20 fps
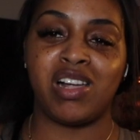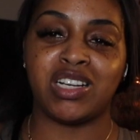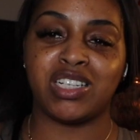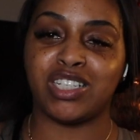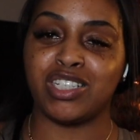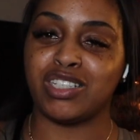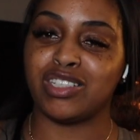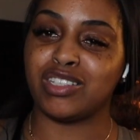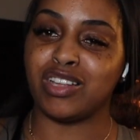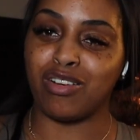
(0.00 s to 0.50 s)

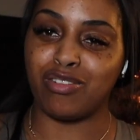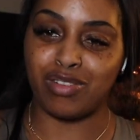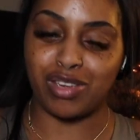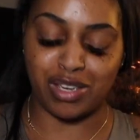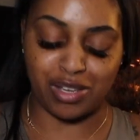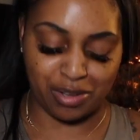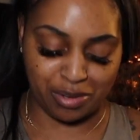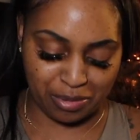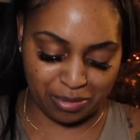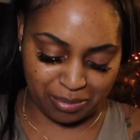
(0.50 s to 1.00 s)
She's so
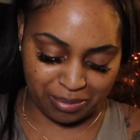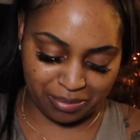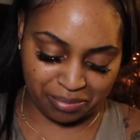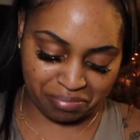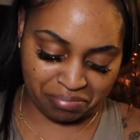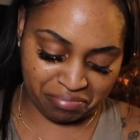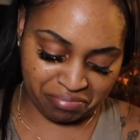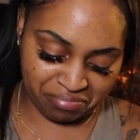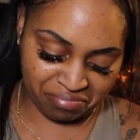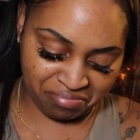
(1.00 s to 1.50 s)
cute.
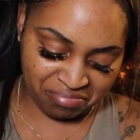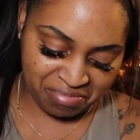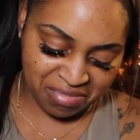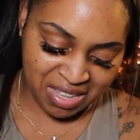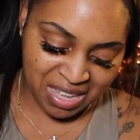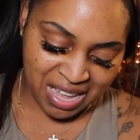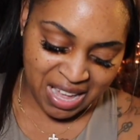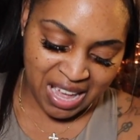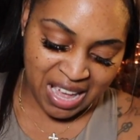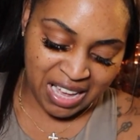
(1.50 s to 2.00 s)

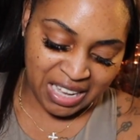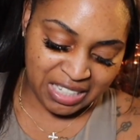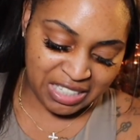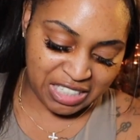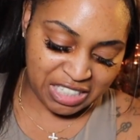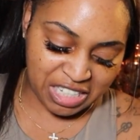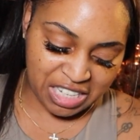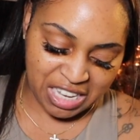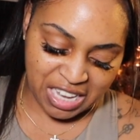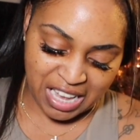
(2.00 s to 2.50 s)

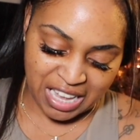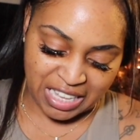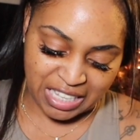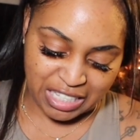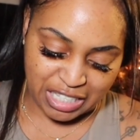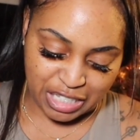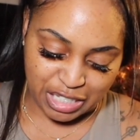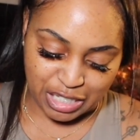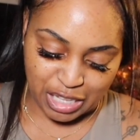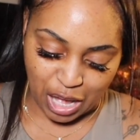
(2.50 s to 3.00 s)
She is
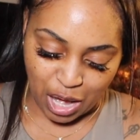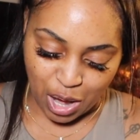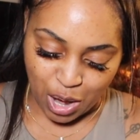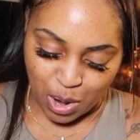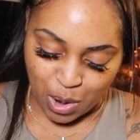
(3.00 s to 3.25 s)
so